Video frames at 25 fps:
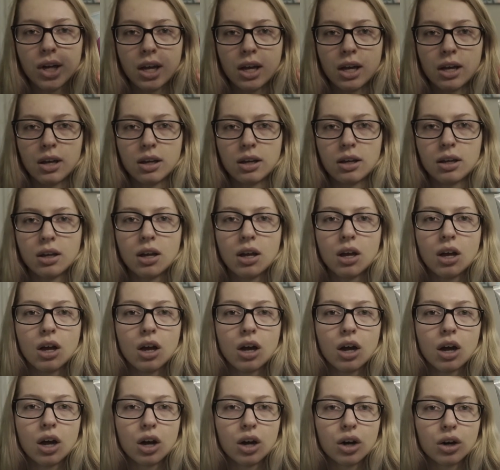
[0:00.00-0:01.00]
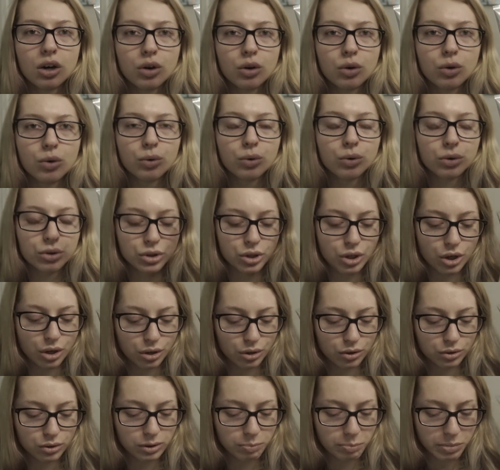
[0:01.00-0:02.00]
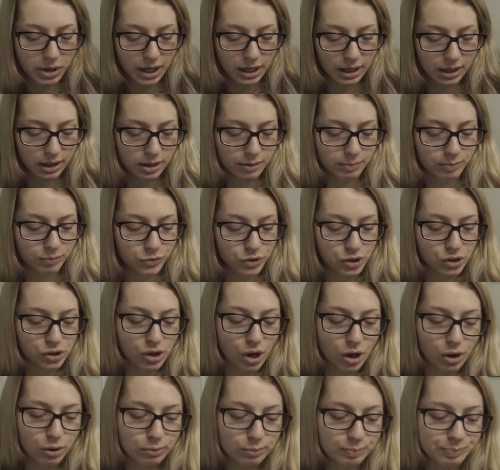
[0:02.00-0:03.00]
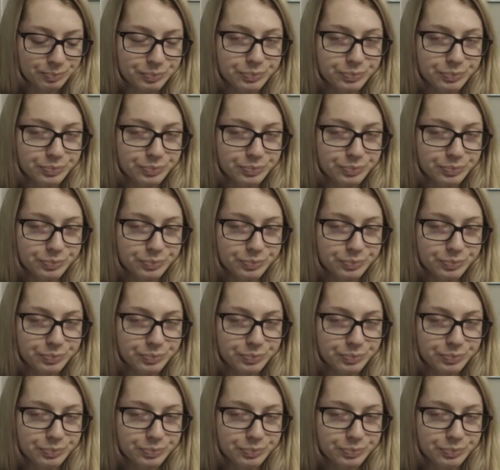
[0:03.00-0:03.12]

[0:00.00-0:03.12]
a cool toned pink. So